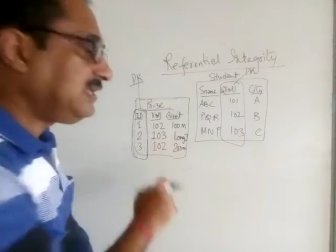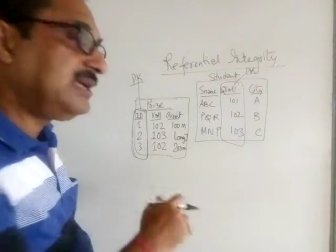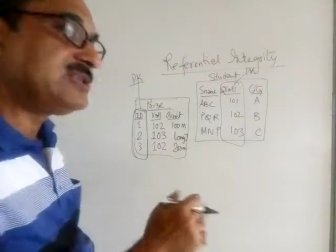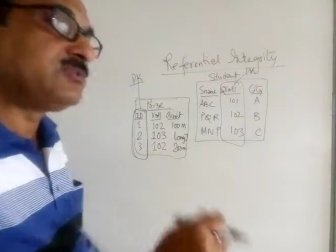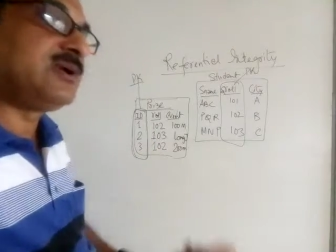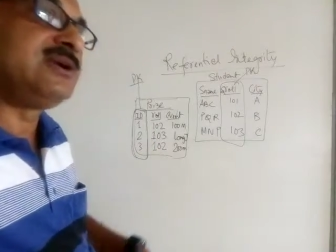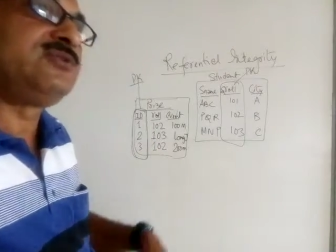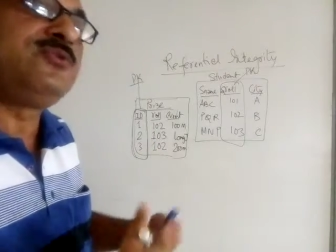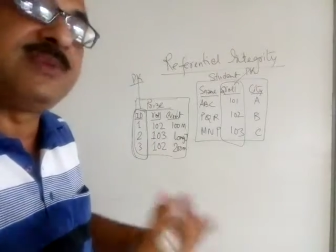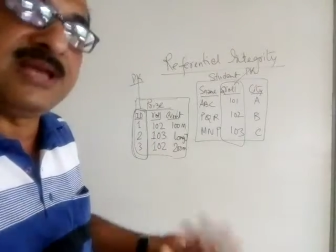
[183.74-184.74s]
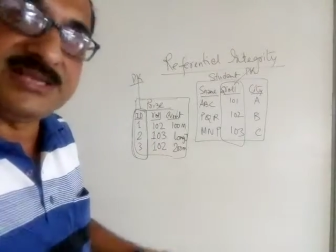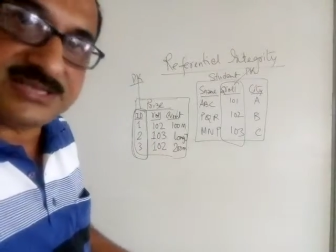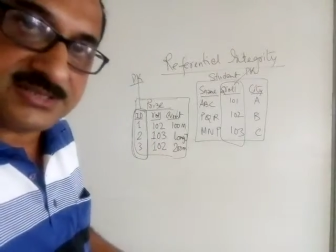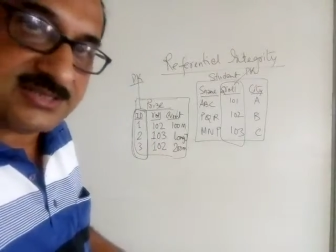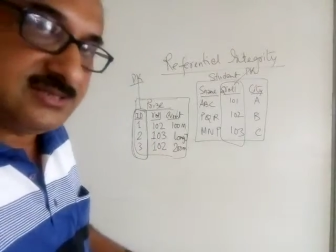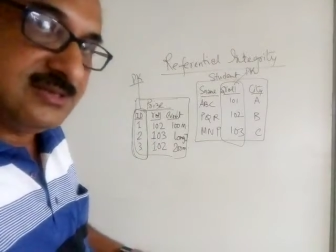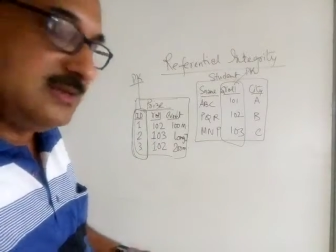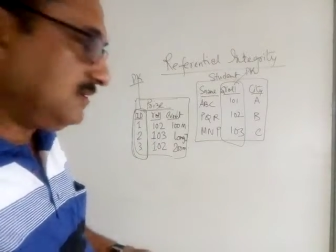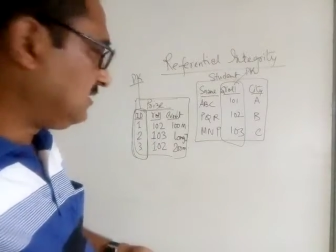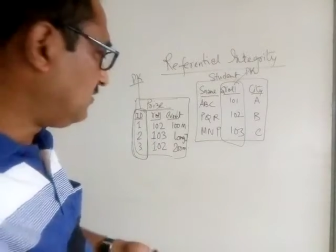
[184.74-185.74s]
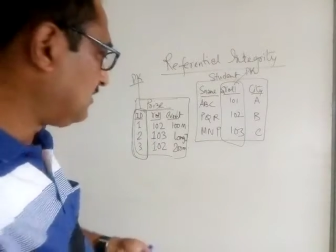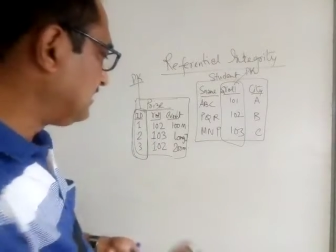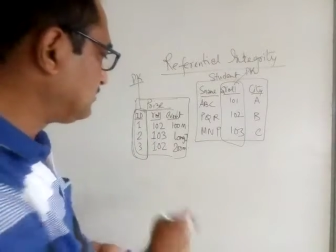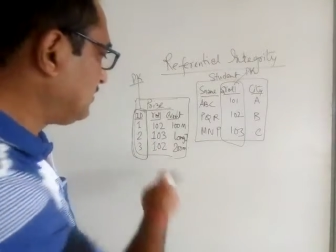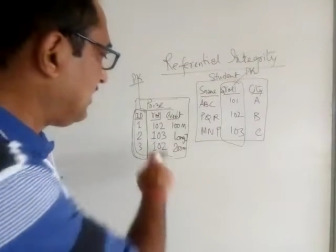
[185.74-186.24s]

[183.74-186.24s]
he has won 2 prizes. Okay, so